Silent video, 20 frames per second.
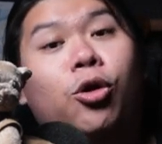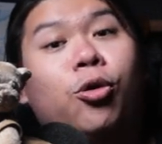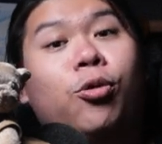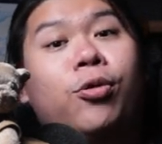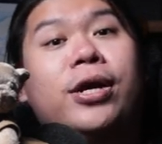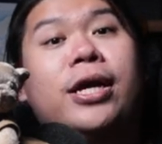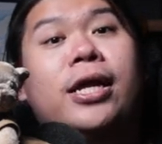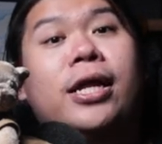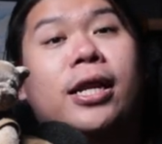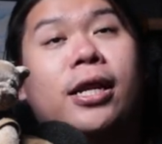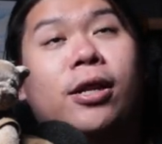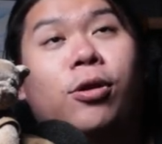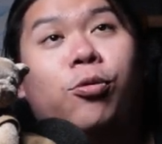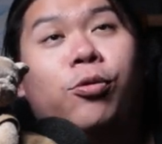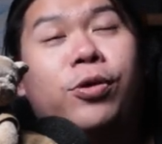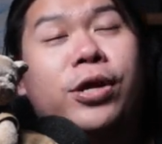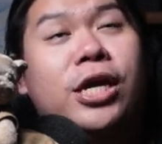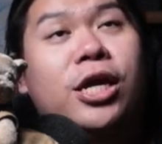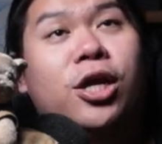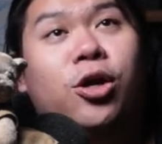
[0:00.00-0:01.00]

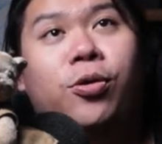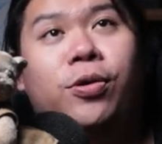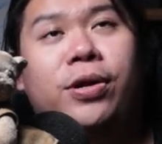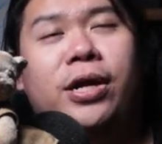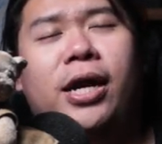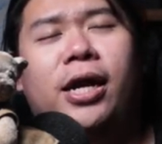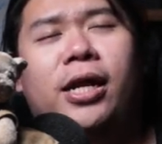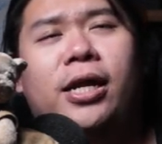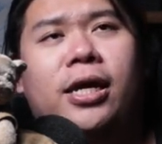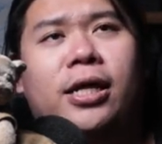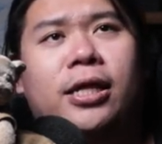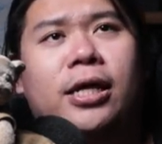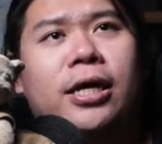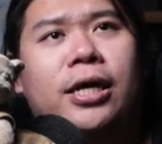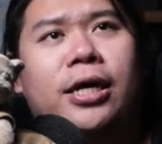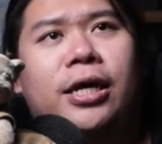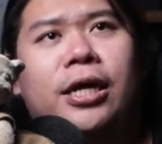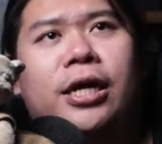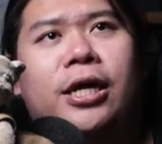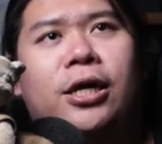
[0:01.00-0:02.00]
recreate it
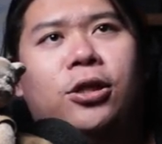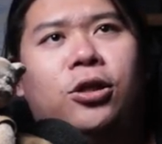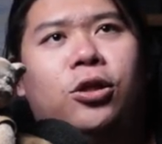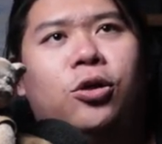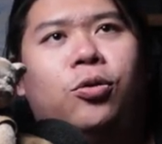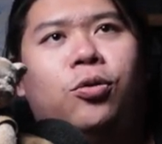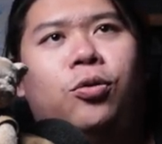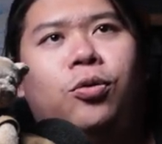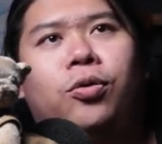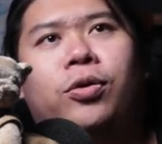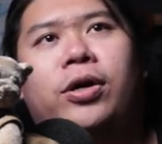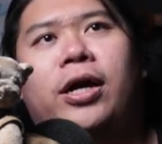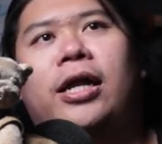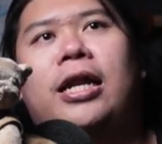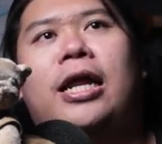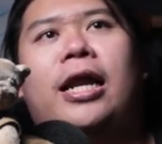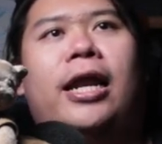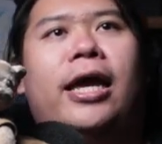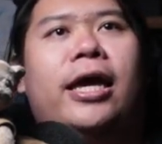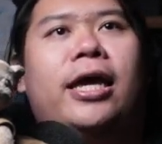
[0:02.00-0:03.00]
into
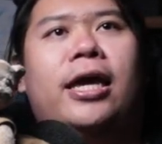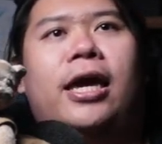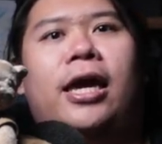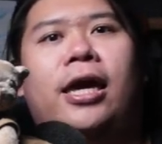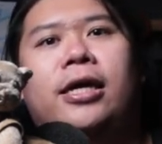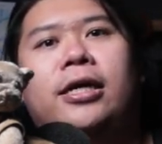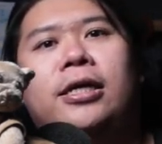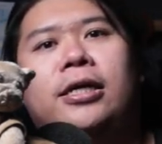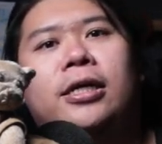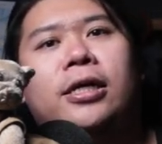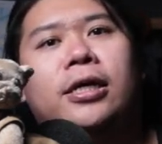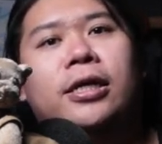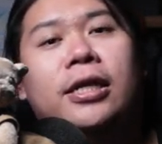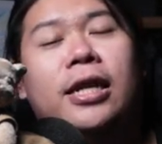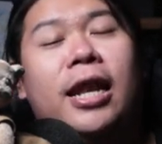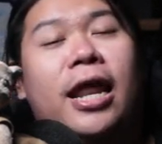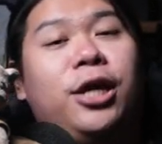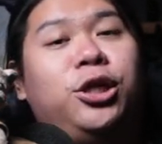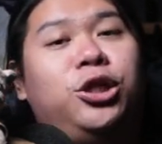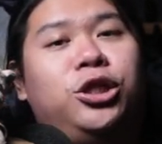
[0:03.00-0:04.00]
kind of like a
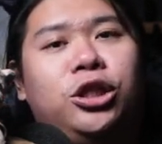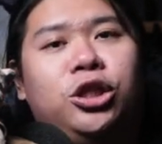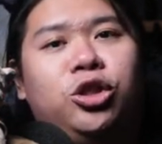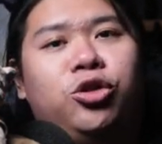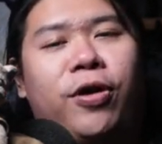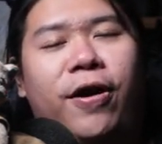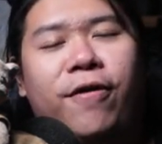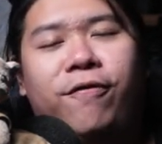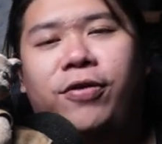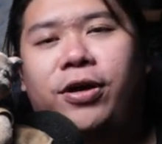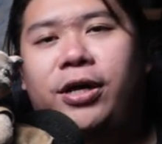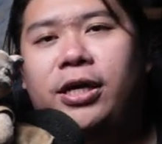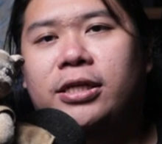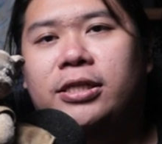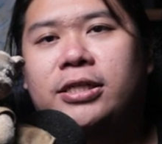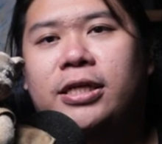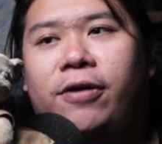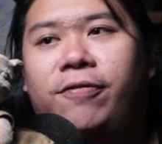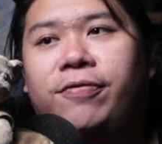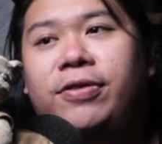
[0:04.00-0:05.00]
legend driver
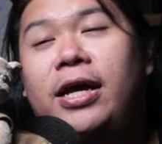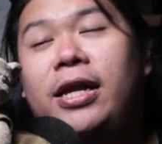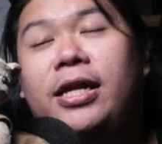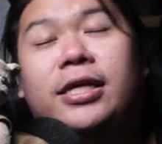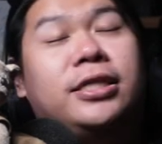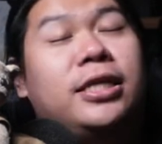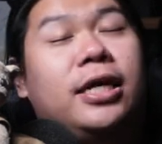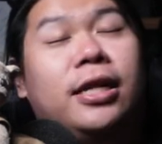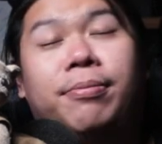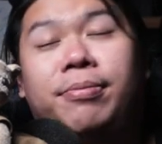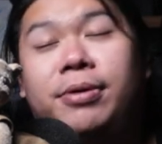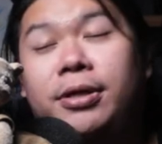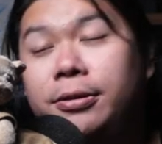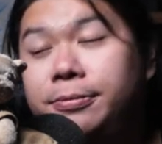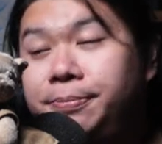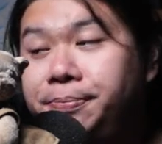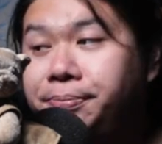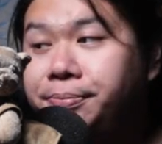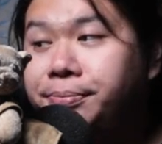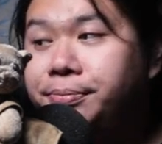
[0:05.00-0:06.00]
itself. That is going to be